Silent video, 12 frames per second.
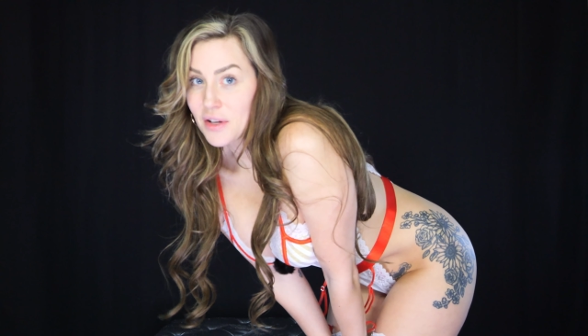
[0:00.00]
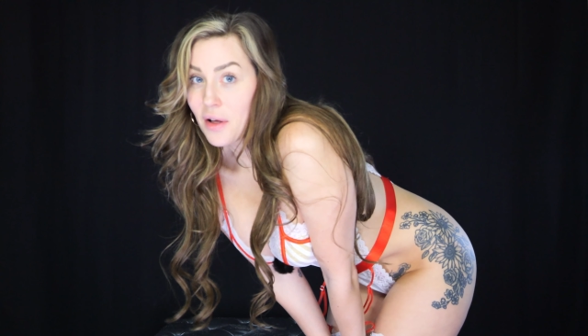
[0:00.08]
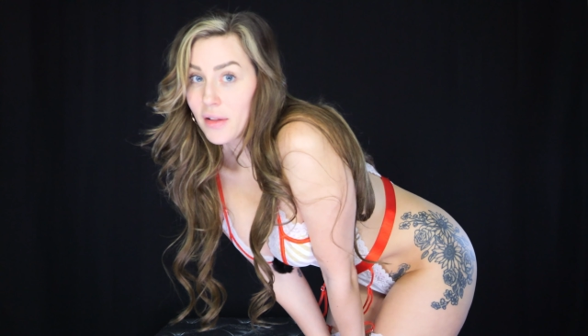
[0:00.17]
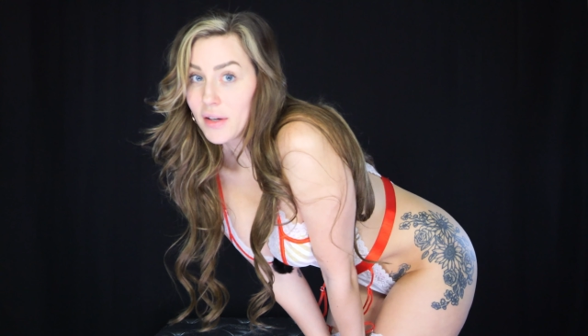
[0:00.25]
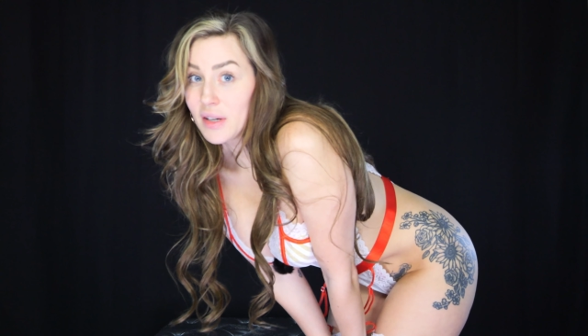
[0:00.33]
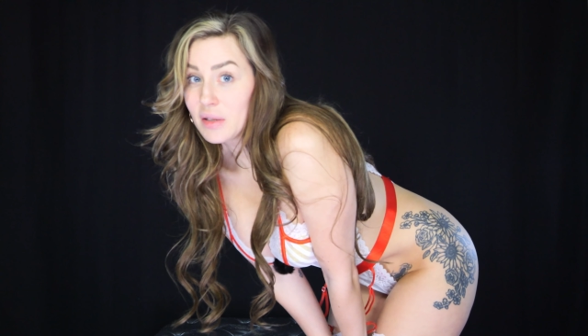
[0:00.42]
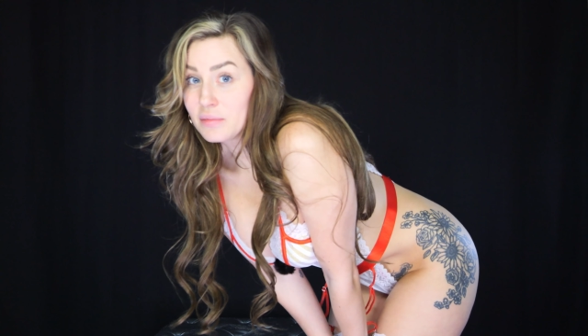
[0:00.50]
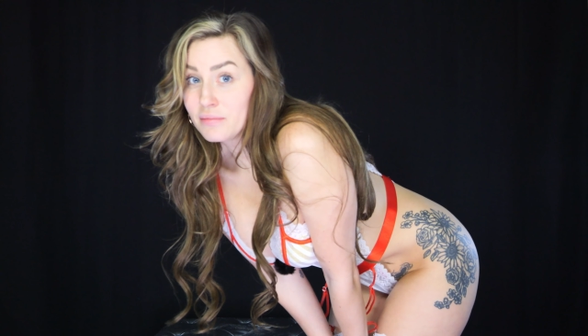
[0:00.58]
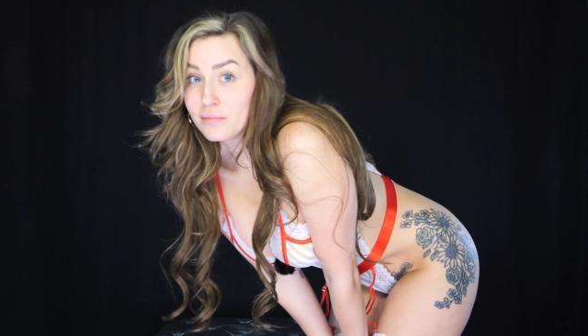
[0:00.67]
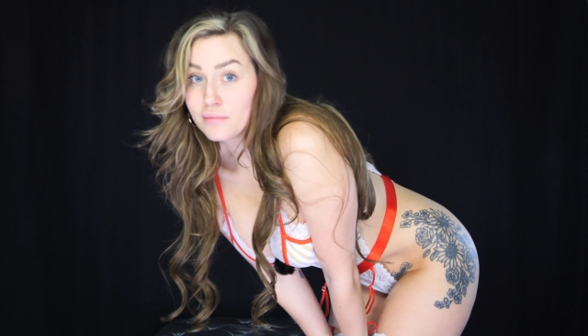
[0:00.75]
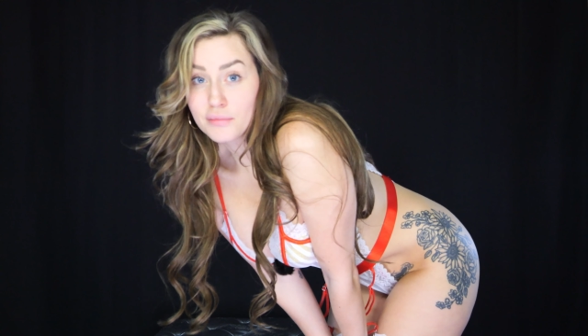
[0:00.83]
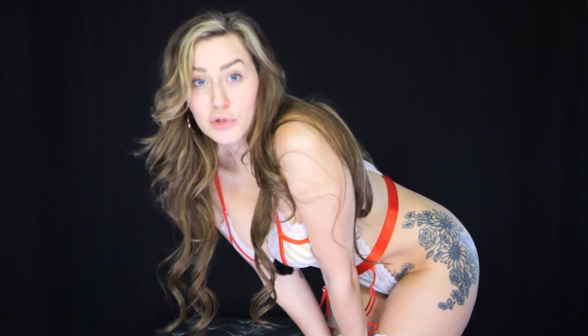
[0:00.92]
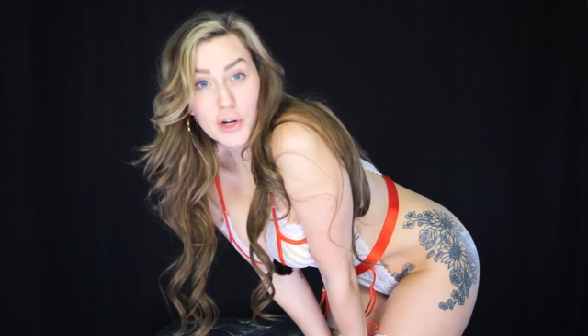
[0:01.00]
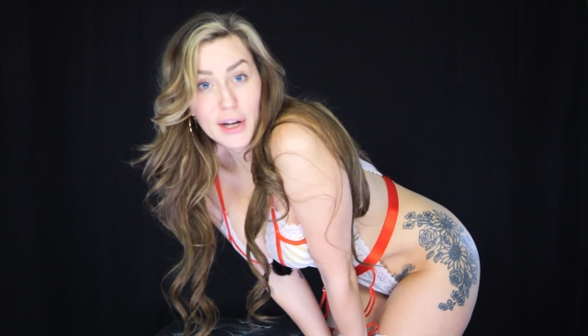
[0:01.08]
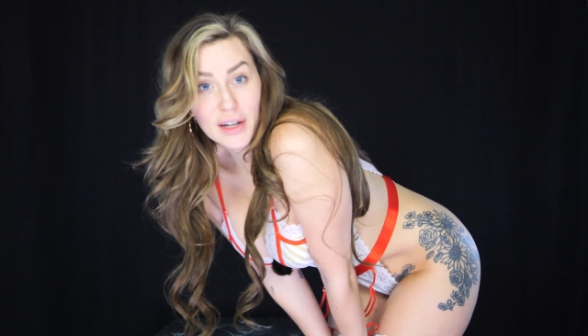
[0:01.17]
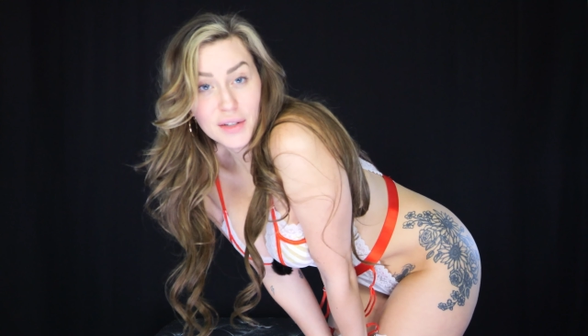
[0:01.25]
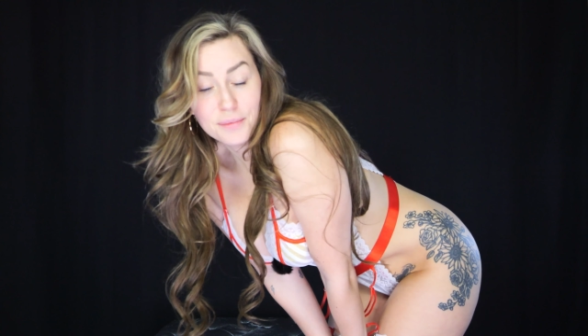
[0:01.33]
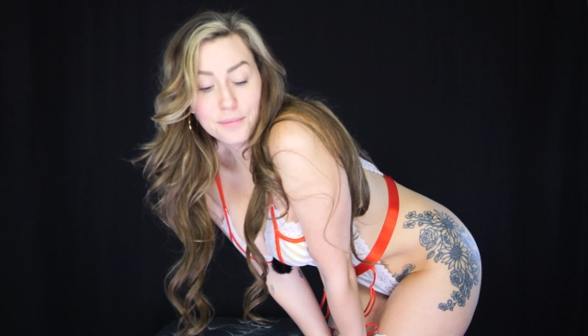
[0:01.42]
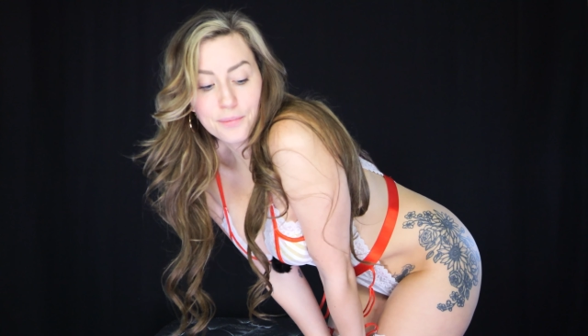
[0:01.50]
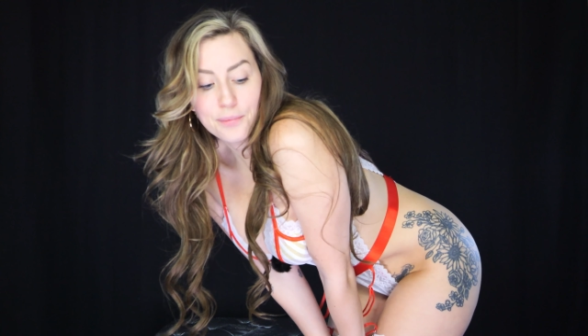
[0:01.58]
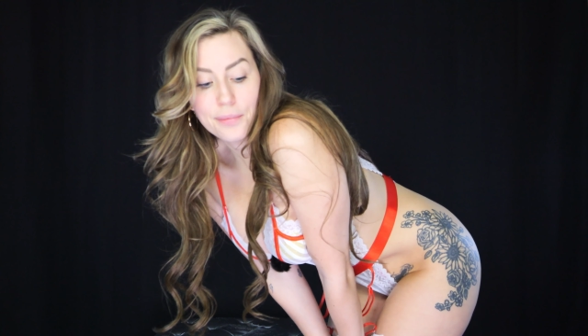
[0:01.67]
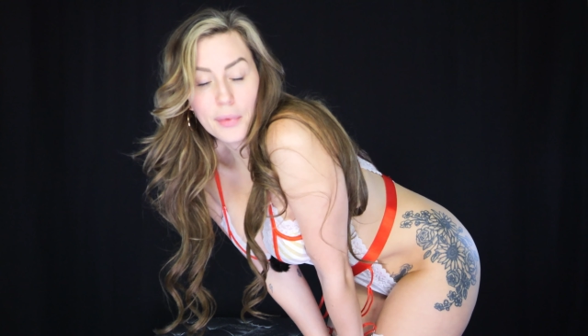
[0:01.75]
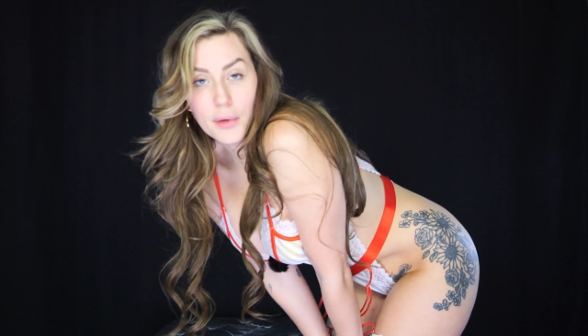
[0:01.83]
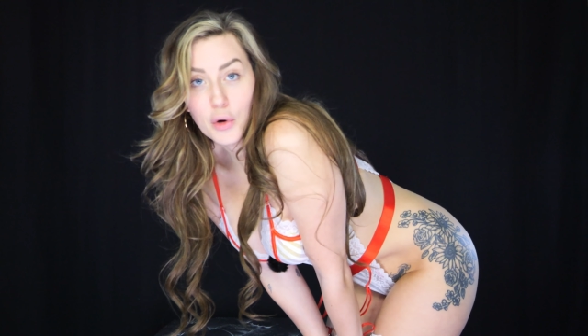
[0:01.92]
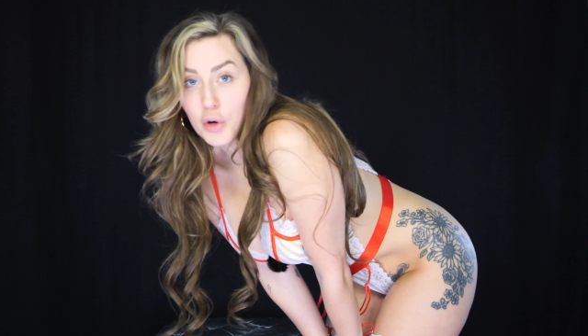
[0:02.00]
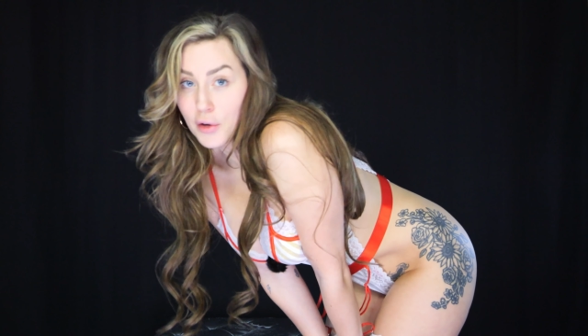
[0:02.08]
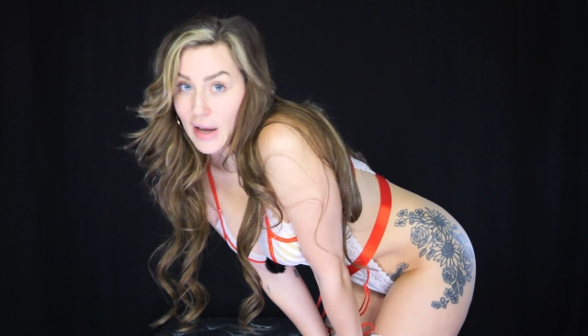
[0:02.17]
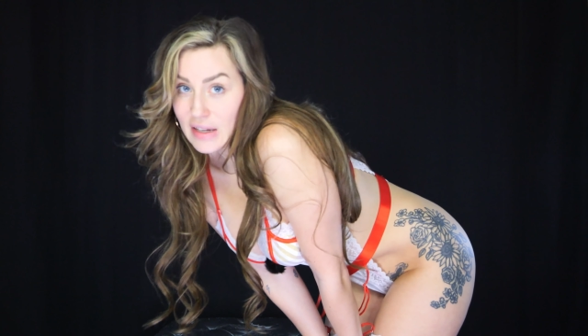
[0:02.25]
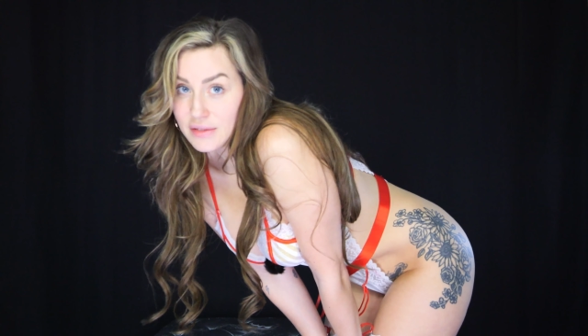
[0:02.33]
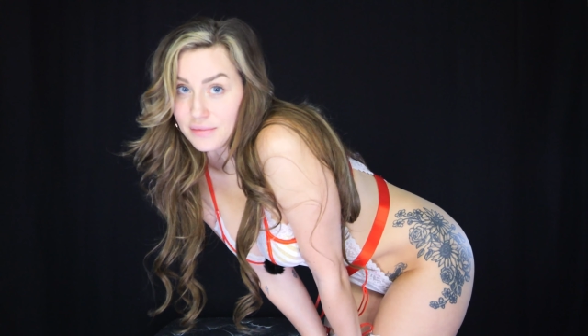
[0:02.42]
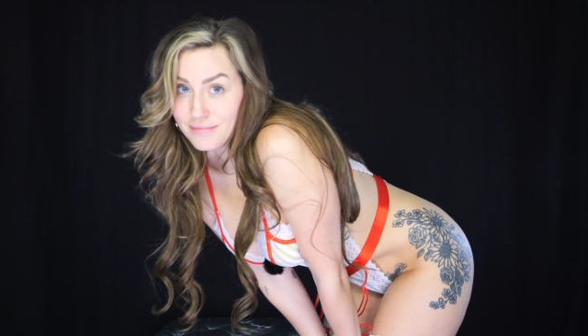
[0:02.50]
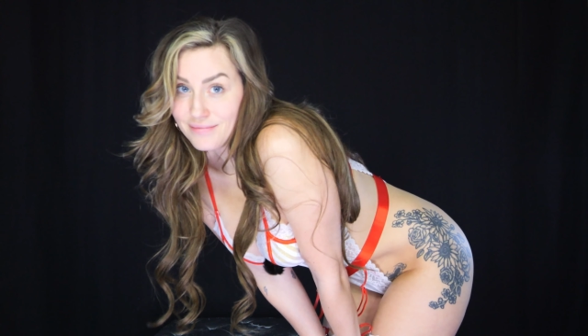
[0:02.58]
color? Green or red?